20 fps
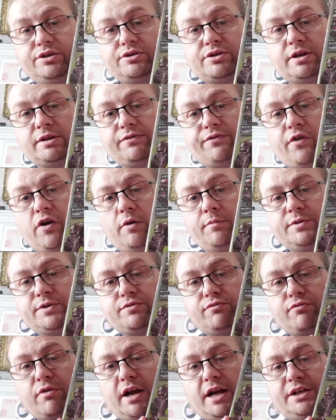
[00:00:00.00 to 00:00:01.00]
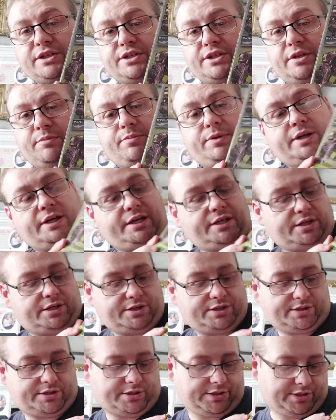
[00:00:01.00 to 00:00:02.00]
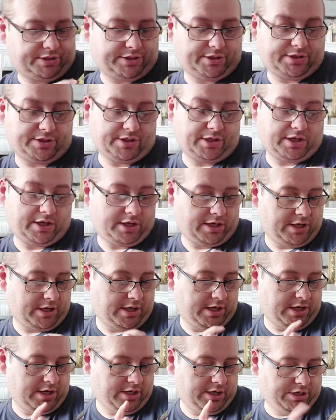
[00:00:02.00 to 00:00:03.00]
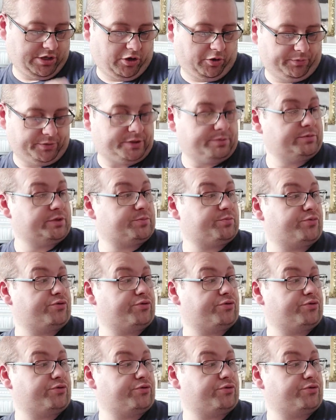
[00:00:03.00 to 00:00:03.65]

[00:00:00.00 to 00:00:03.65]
Transformers Rise of the Beasts Optimus